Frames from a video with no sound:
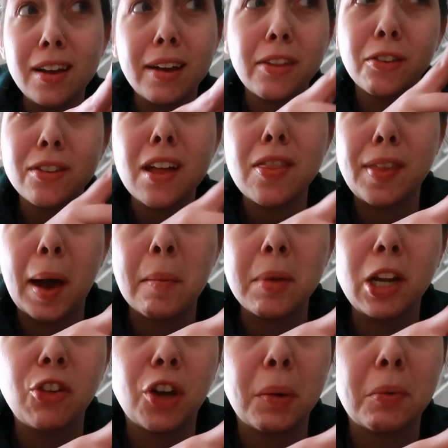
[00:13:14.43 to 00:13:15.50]
And there's not that
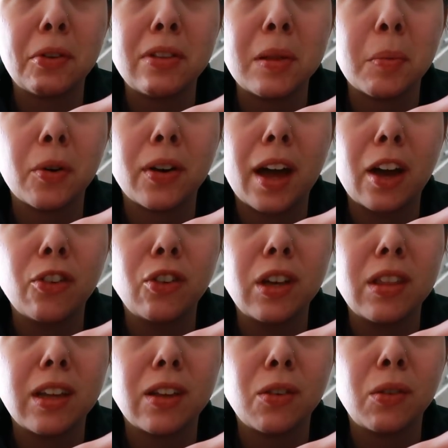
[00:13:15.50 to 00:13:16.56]
many chapters in the book, actually. I
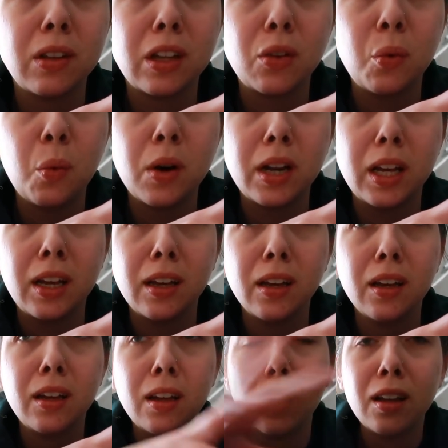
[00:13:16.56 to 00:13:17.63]
think it's only like 20
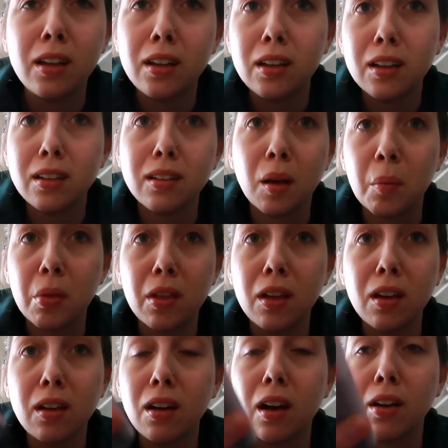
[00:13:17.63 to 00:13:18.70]
something.